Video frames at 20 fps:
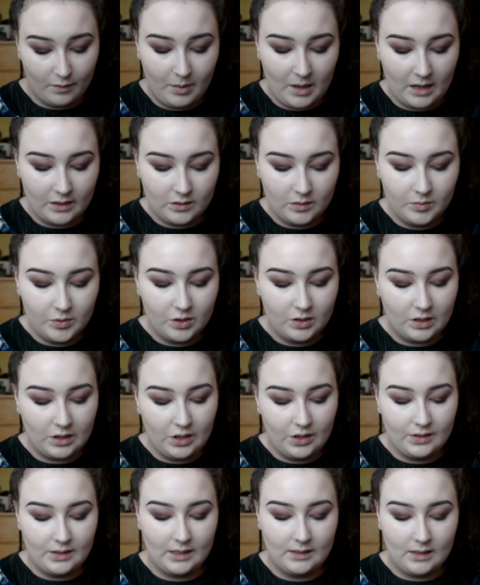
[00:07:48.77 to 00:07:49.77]
powder, I'm just gonna
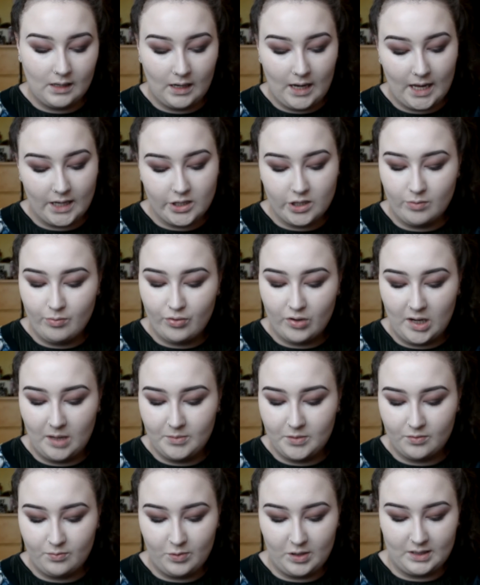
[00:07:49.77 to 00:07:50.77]
use this Collection
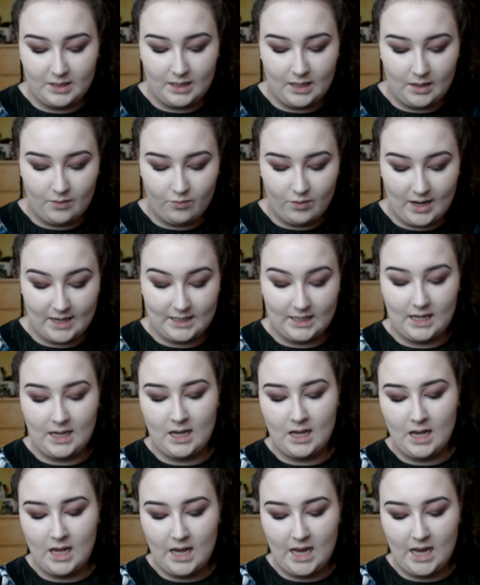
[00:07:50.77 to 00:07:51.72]
Primed and Ready